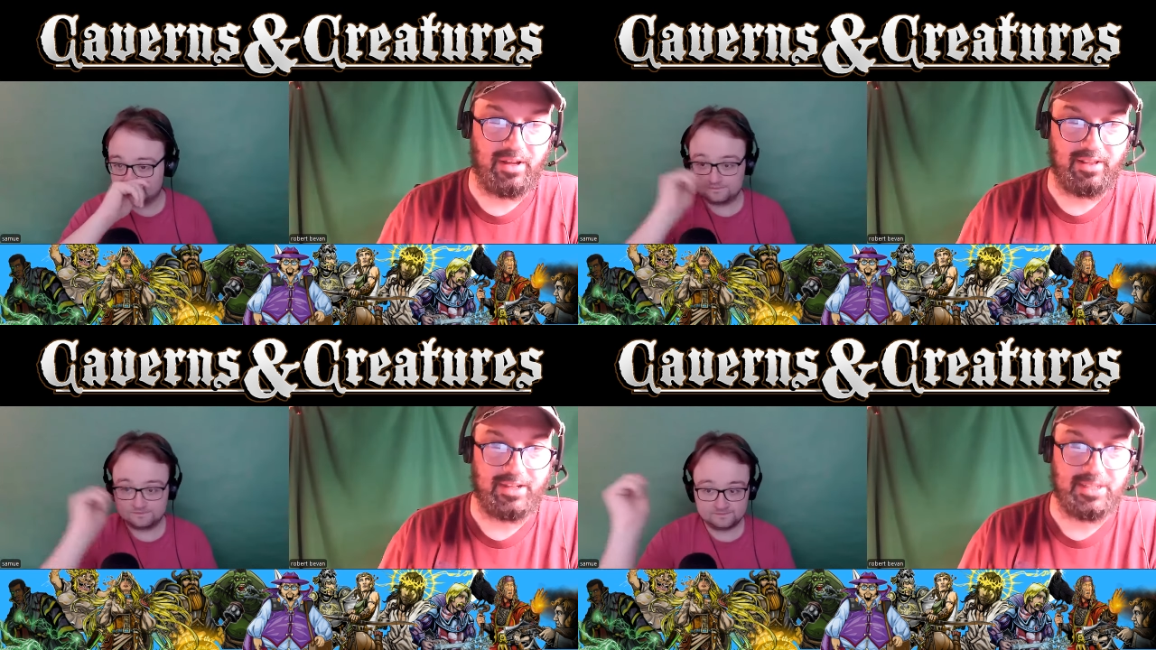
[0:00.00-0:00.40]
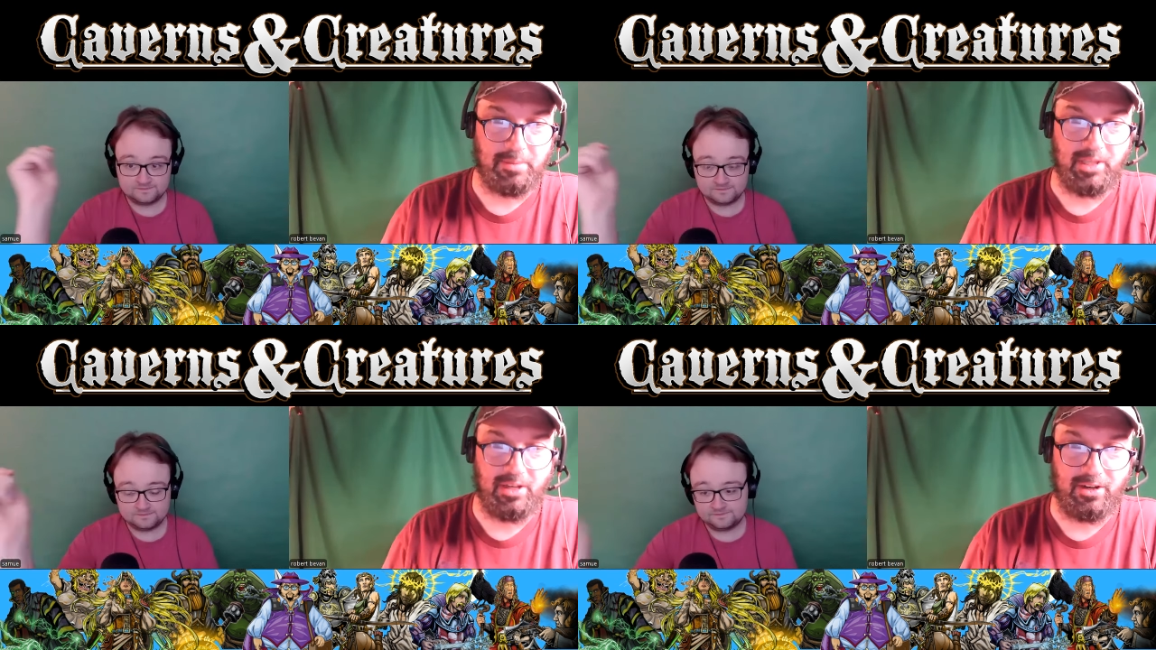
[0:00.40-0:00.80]
Speaker 1: I like
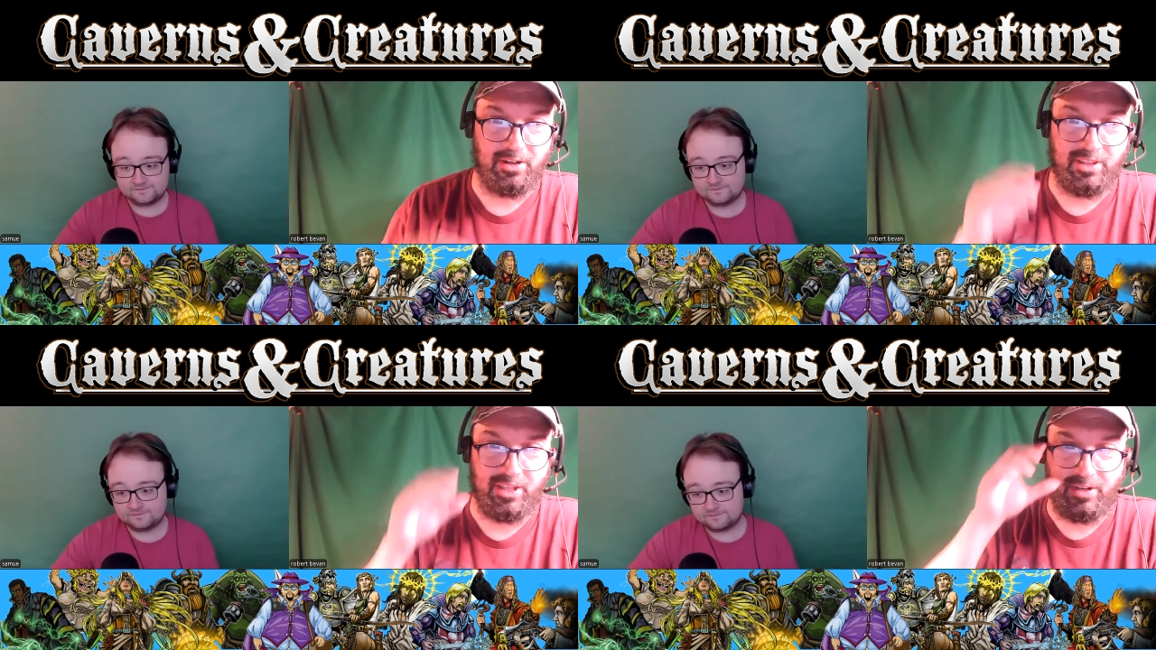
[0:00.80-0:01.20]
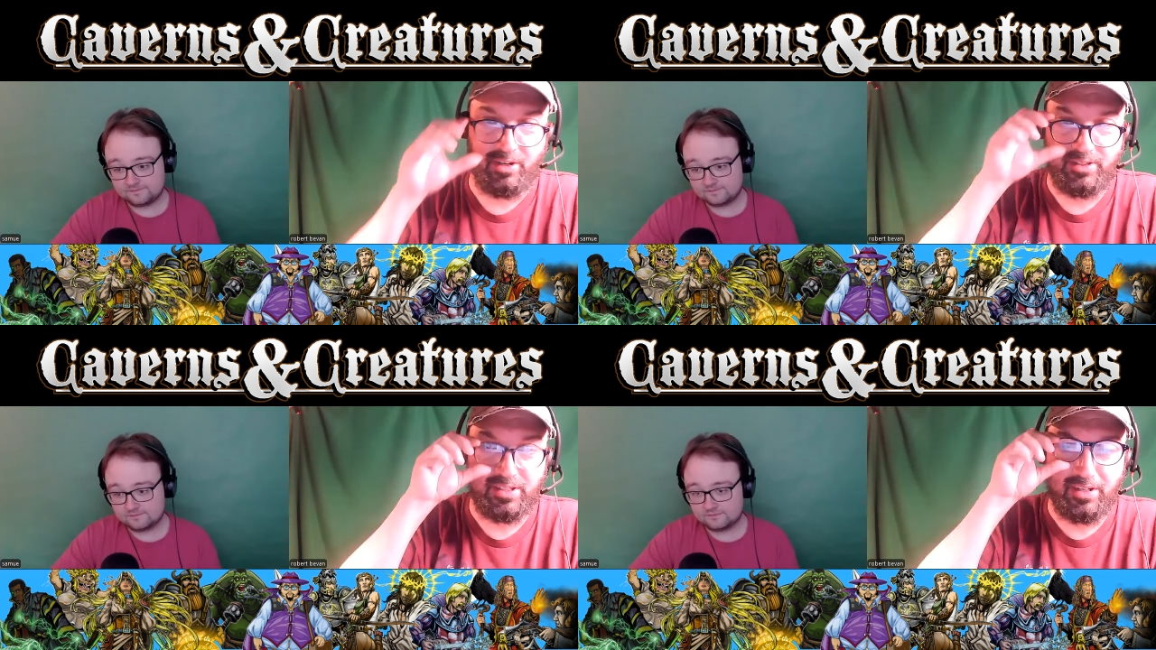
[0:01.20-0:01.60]
some of the art in
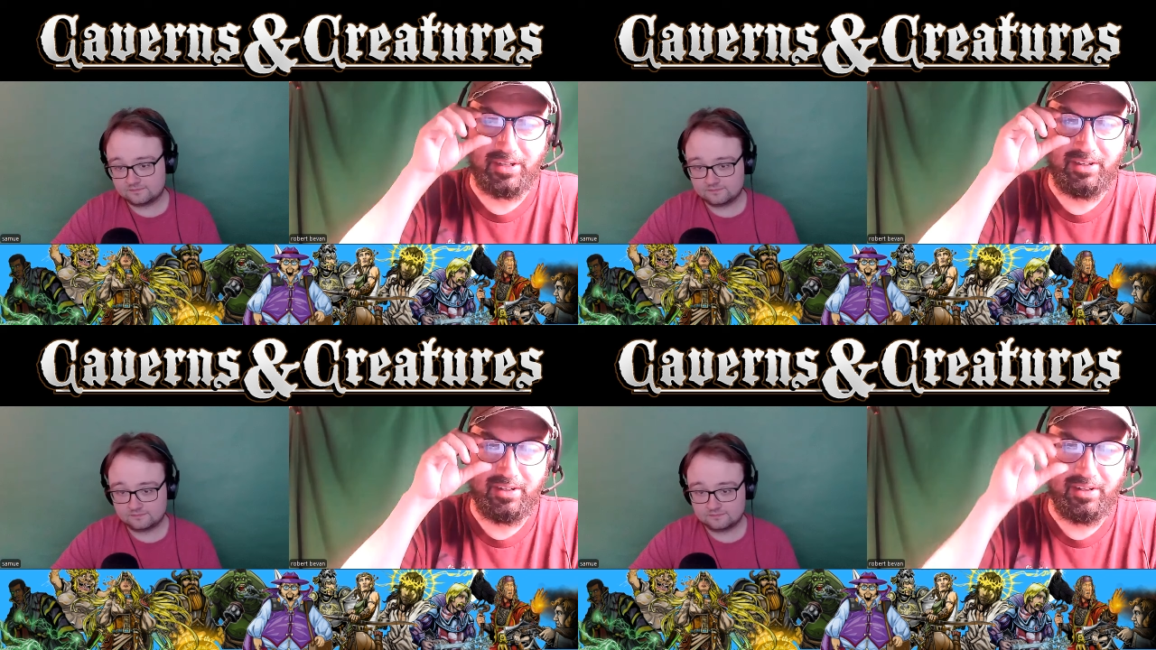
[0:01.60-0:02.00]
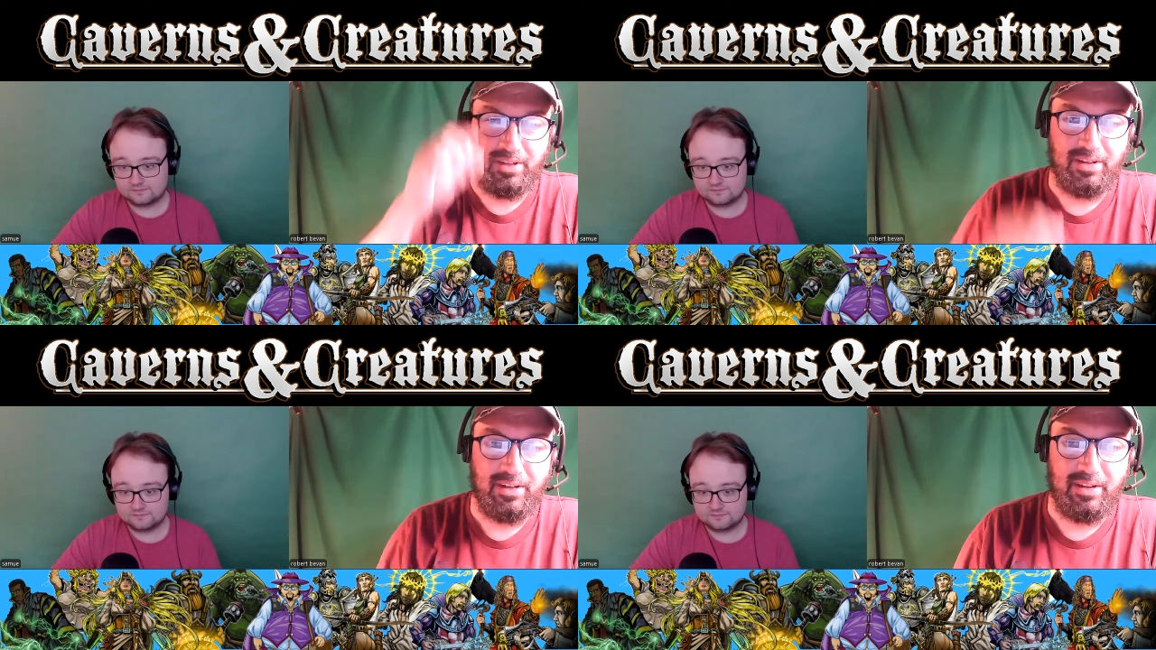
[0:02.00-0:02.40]
there. It's uh,
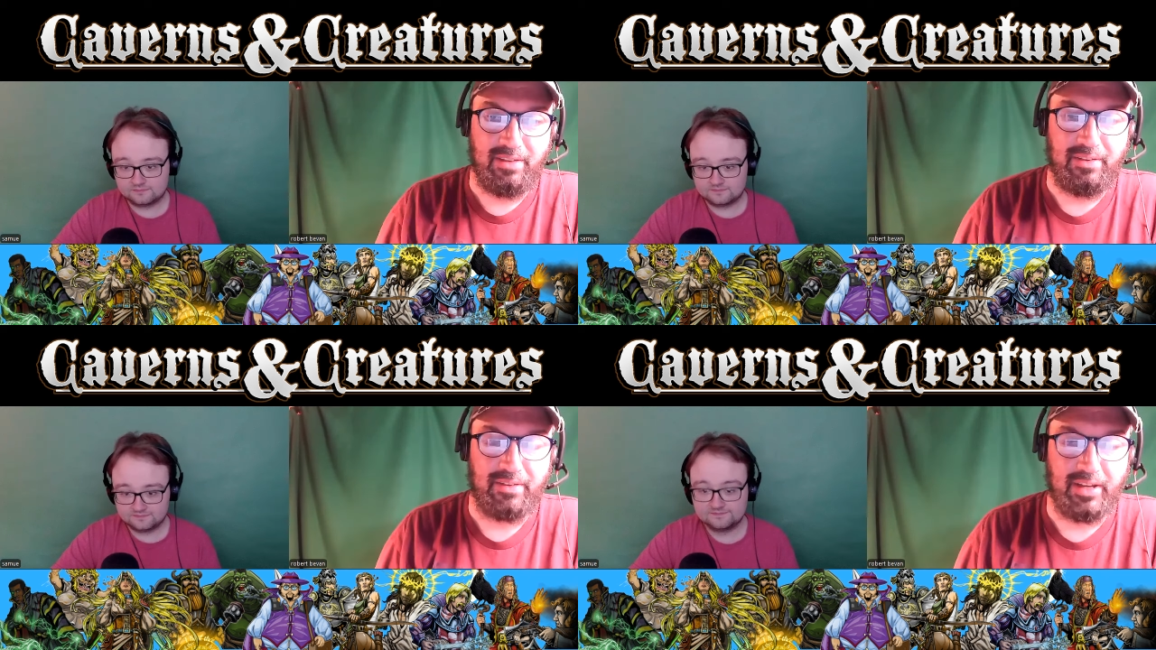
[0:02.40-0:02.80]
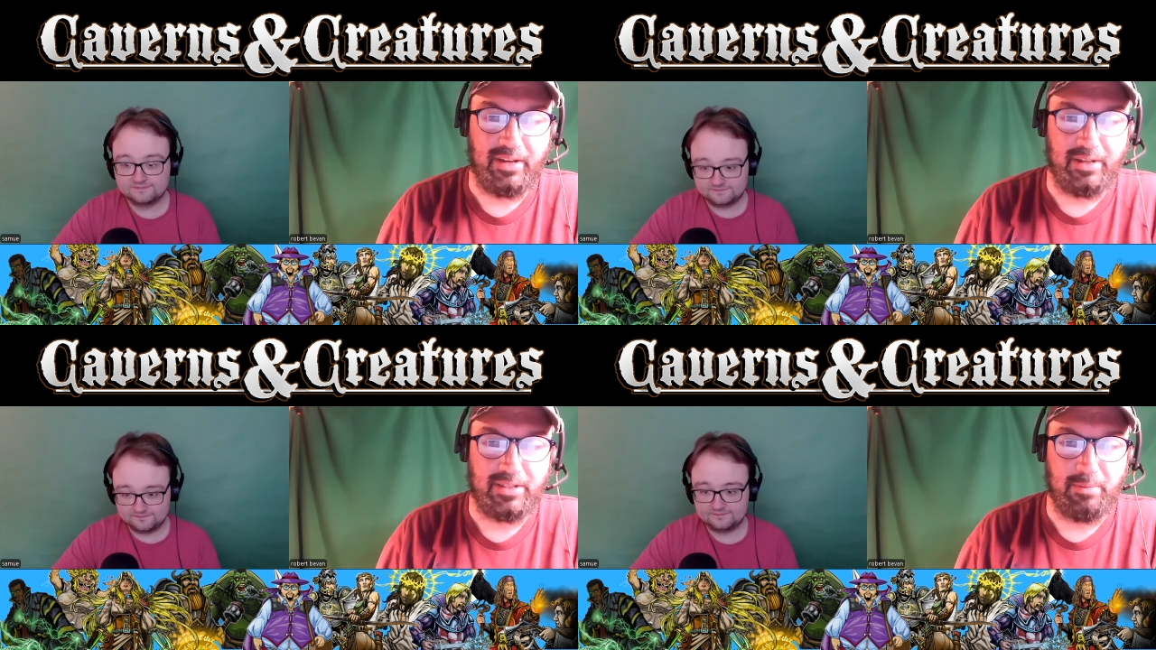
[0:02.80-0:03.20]
they've
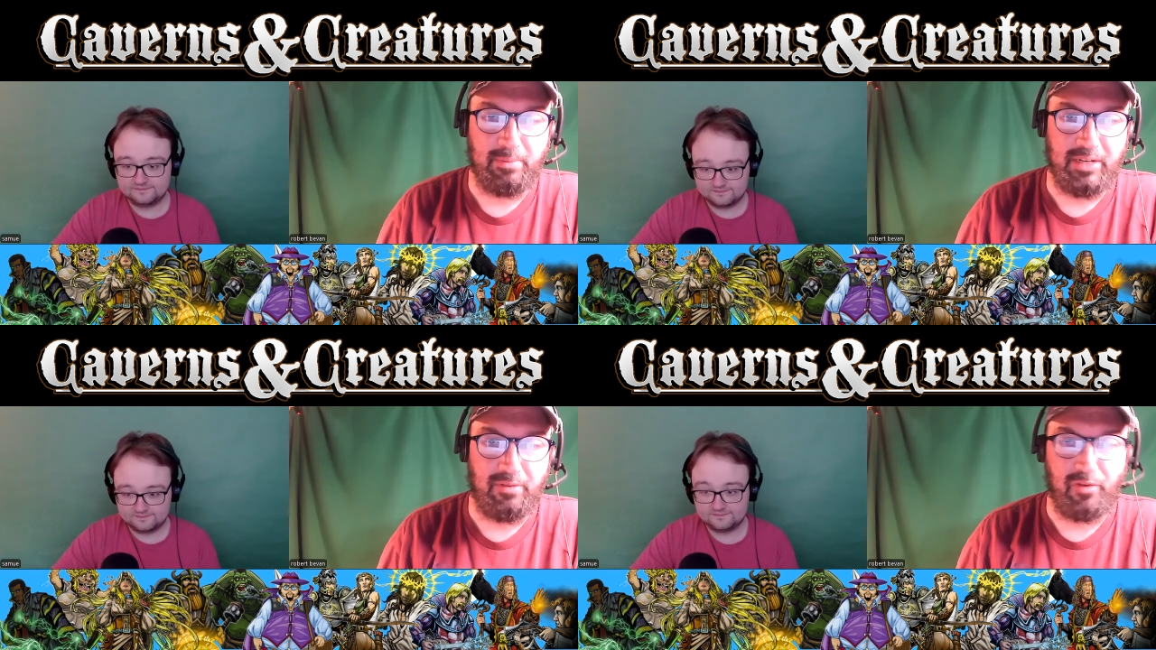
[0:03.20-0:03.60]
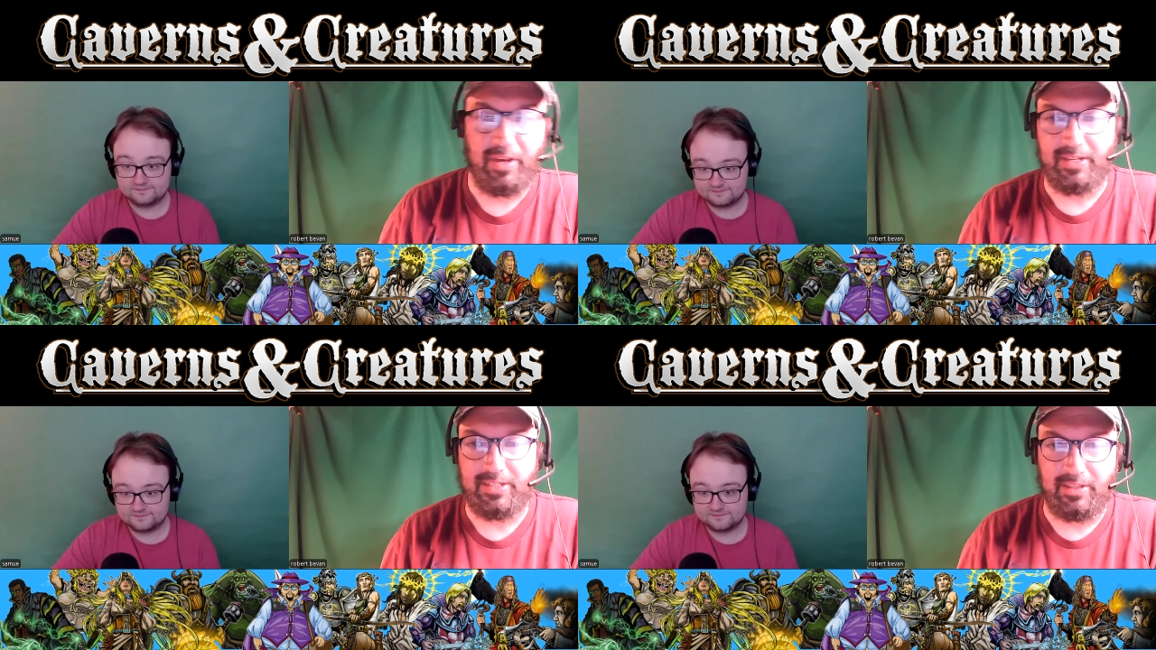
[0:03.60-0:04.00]
got uh, some neat
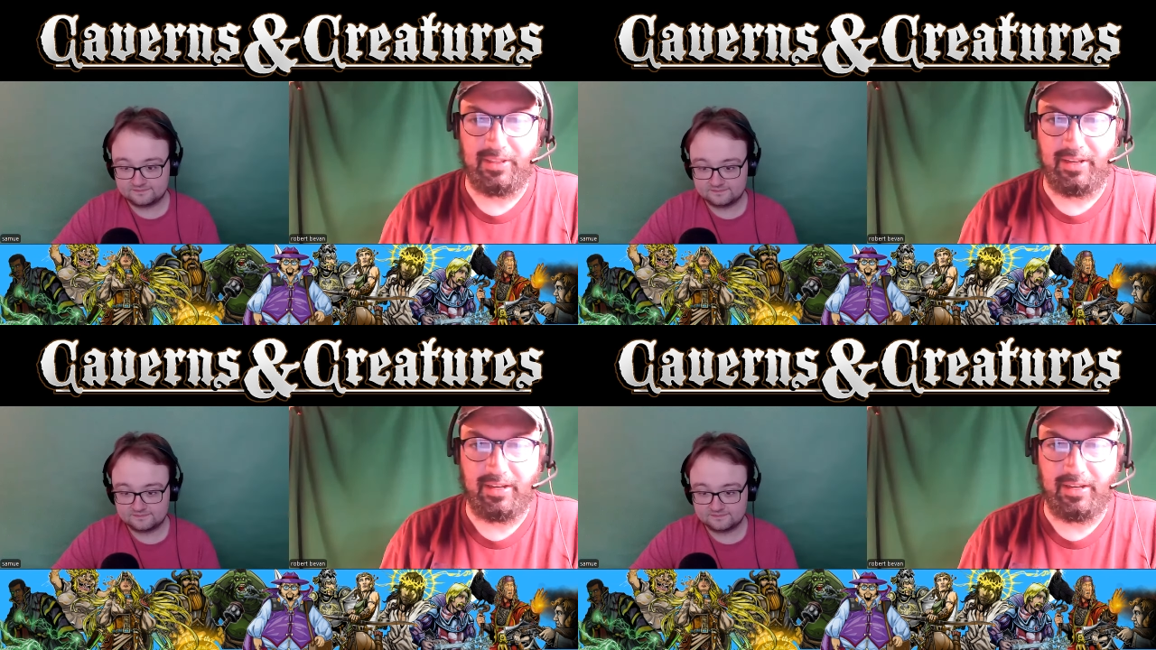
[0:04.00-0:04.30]
fantasy